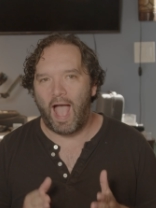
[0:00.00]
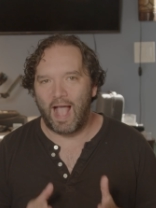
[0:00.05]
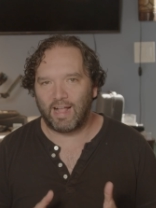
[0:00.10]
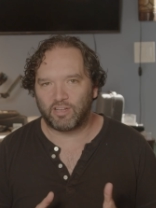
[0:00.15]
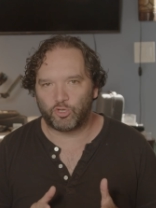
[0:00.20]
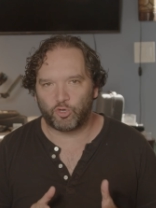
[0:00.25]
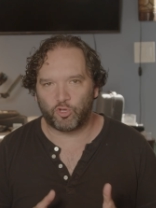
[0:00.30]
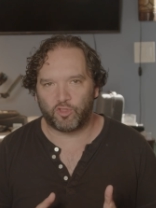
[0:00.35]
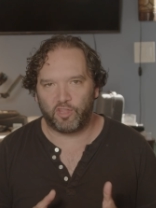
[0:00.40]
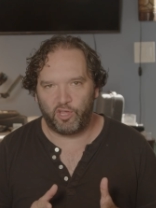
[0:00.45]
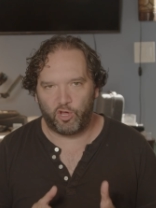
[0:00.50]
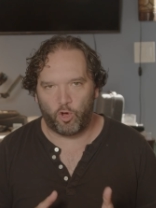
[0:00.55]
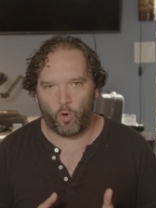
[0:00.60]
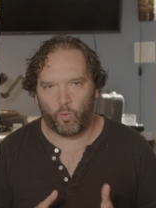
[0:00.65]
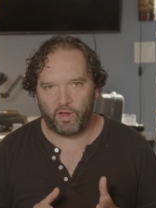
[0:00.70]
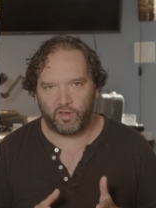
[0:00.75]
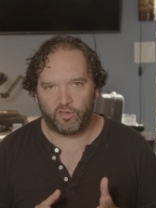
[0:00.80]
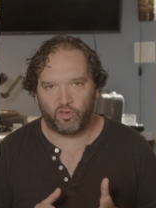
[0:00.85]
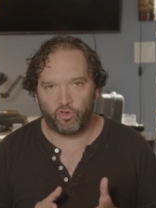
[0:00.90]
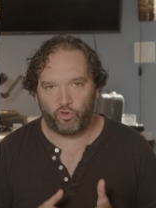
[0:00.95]
actually
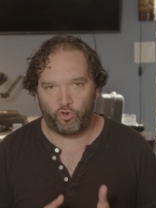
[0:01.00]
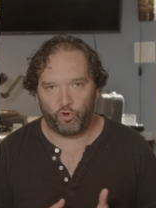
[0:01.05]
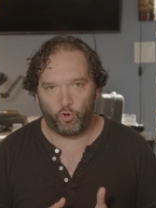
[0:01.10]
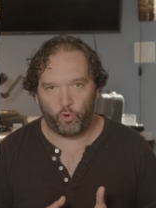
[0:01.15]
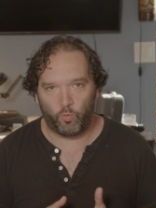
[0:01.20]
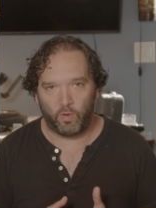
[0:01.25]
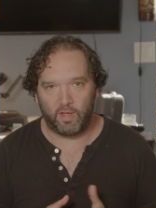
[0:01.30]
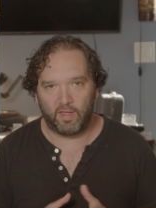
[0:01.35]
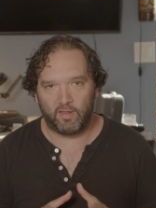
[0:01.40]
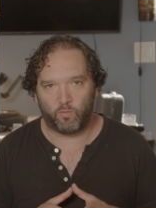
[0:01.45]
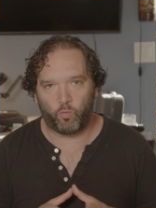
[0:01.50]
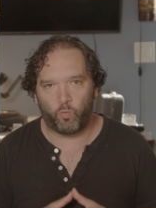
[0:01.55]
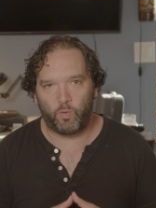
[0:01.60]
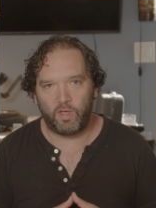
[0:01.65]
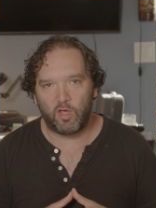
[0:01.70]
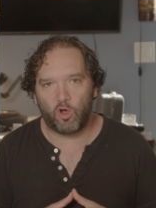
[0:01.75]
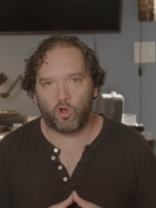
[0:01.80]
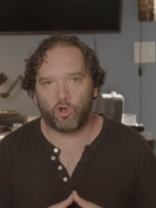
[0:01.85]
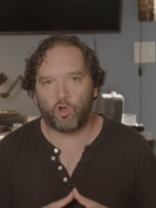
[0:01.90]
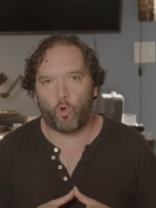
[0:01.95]
going to do is
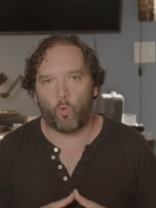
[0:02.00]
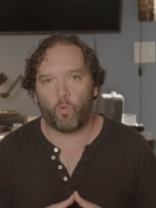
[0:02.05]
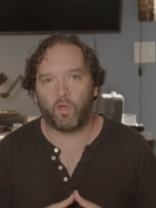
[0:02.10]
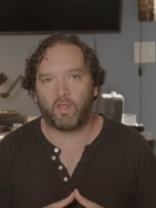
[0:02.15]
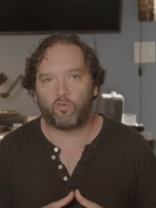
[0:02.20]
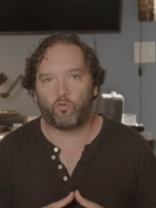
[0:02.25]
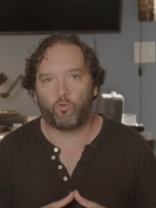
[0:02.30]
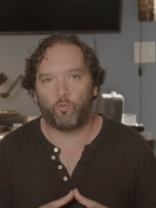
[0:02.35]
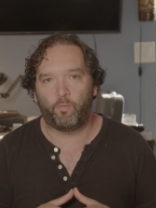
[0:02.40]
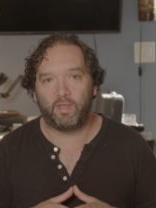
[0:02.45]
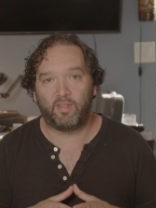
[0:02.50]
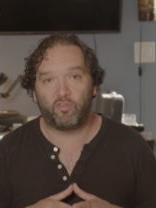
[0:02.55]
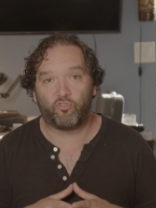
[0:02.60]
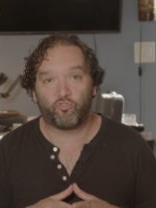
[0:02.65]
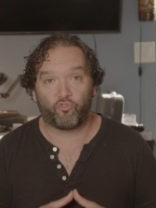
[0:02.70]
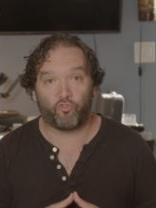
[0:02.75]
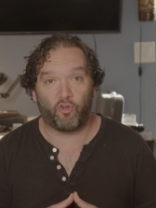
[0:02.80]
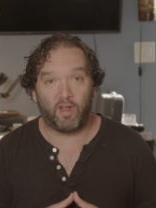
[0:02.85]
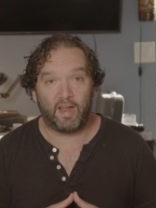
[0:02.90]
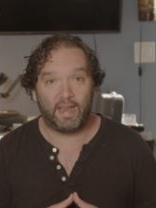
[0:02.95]
we are going to be
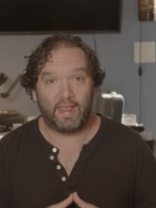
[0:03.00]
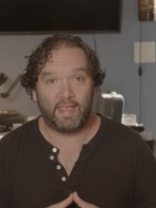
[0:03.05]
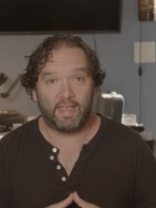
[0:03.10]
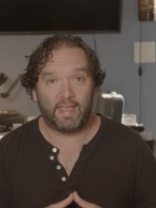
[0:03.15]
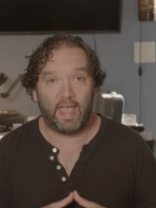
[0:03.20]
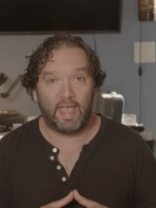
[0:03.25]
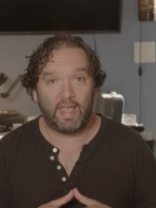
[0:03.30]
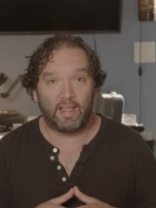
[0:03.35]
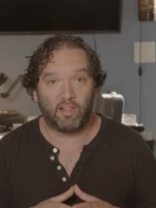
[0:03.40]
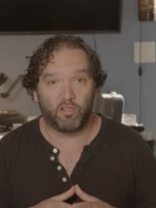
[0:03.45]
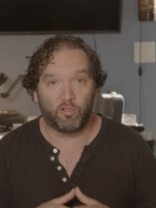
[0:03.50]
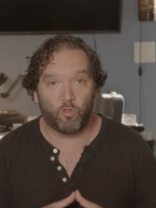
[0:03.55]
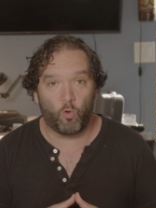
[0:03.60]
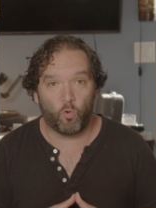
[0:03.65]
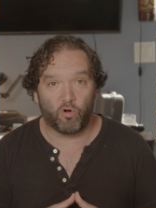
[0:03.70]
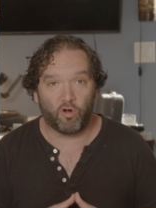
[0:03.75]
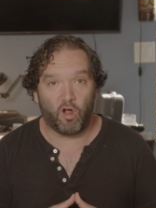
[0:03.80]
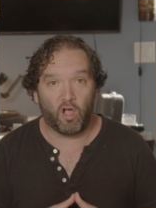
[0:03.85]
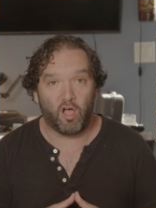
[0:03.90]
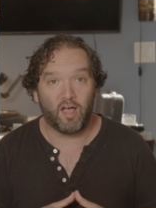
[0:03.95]
training a
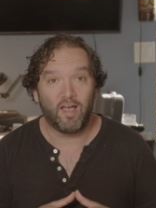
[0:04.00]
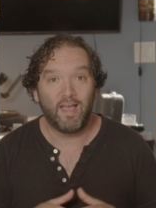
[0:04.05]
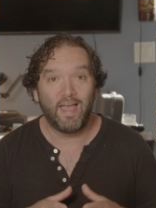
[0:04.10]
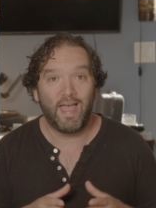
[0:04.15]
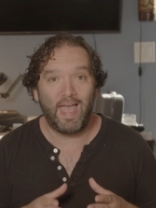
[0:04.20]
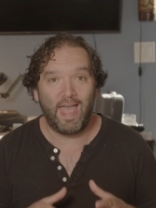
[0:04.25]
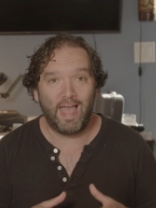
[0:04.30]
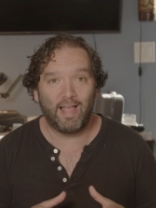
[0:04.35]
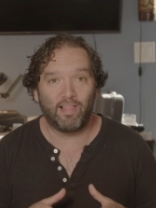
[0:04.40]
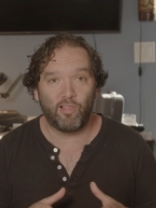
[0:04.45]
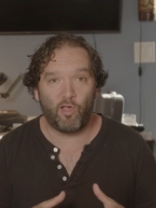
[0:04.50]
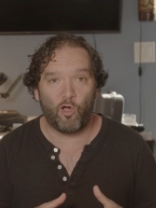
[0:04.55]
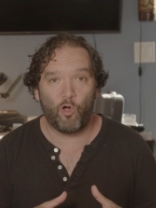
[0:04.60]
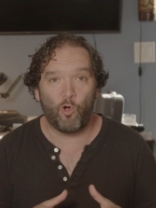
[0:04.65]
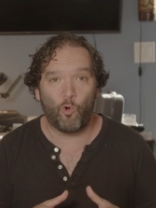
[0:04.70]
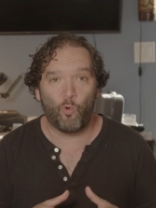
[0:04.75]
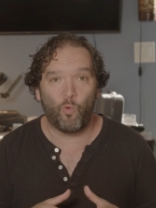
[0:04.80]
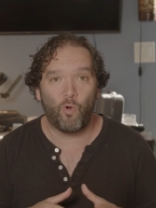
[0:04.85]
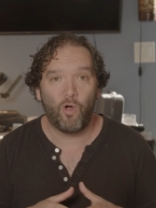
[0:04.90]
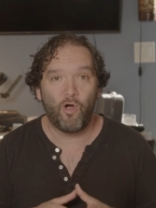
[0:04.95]
LoRa,
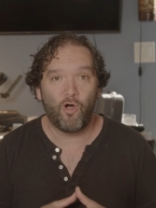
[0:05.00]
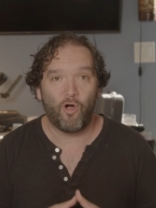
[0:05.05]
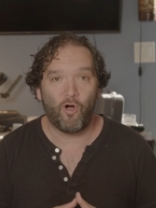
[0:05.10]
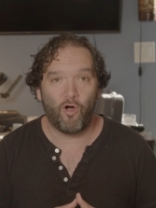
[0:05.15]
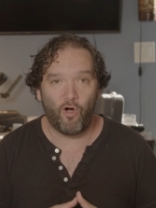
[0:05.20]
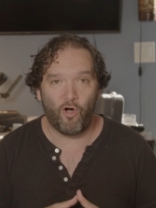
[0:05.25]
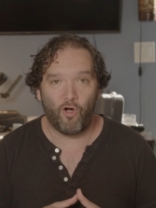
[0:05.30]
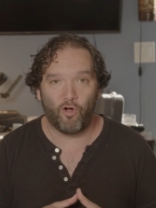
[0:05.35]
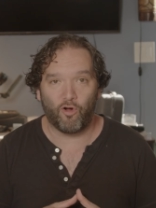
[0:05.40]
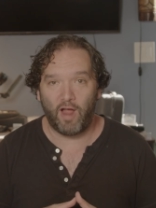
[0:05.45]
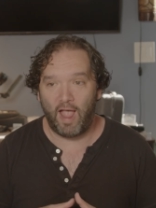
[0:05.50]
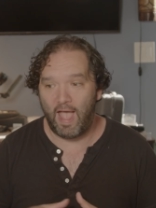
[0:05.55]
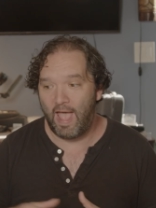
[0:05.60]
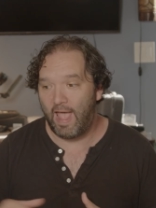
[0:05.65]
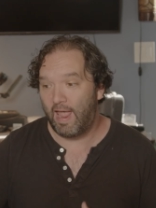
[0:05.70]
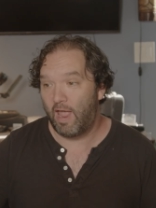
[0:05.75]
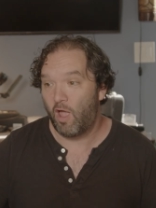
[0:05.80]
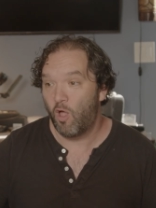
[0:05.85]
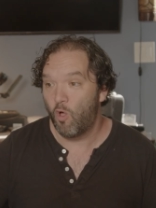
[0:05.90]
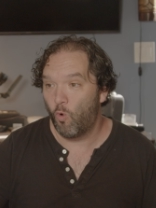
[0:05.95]

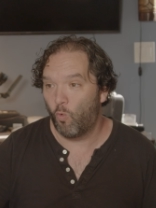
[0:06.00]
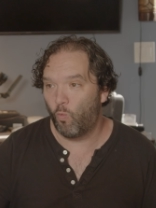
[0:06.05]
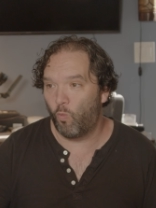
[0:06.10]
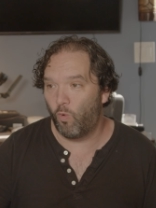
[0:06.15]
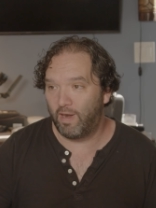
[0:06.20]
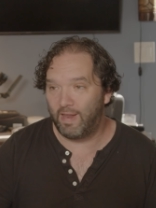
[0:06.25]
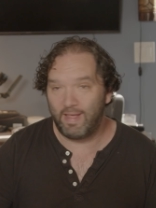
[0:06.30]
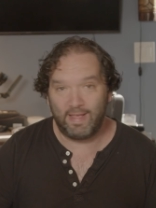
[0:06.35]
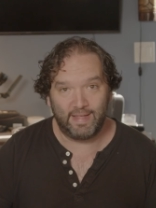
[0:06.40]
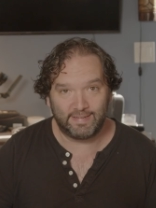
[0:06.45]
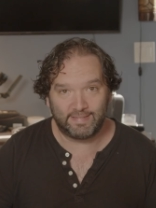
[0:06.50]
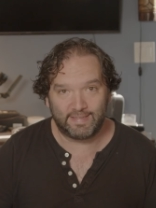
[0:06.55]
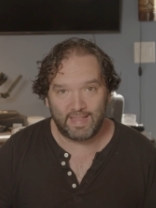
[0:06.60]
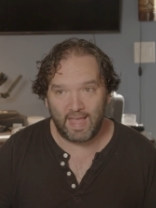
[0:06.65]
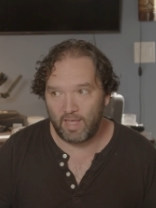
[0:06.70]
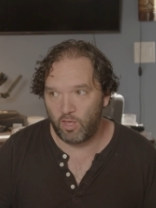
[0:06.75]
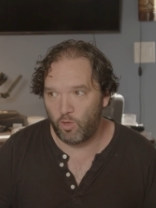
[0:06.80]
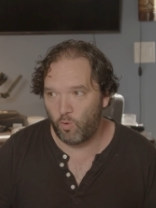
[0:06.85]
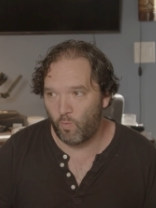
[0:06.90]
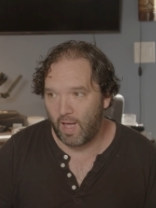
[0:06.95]
L-O-R-A, what is
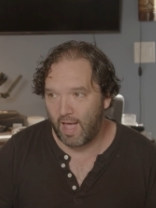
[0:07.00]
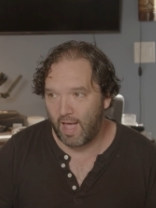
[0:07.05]
that, you